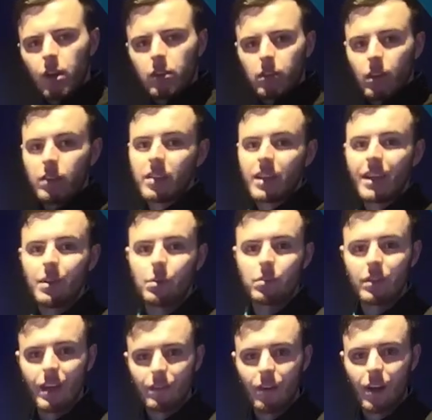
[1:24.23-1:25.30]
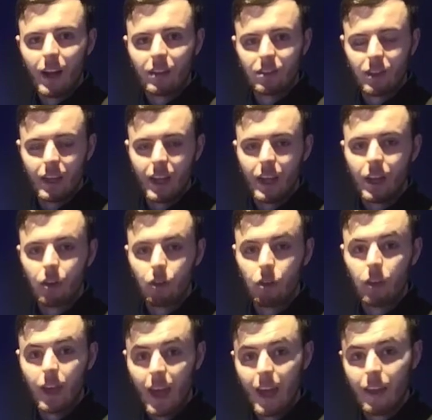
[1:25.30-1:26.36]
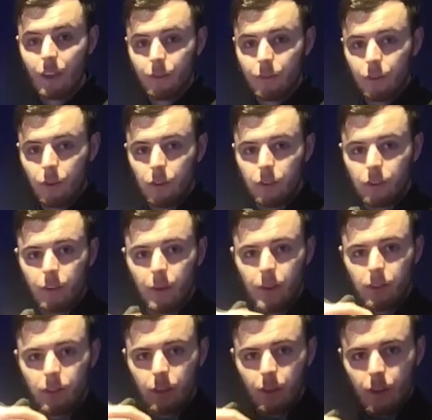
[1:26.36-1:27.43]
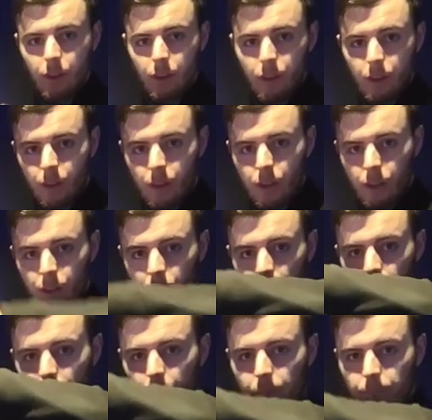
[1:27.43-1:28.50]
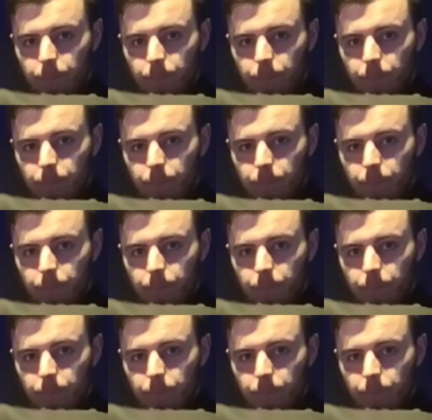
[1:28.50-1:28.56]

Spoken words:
So those heels never actually hit the floor. So it's like that.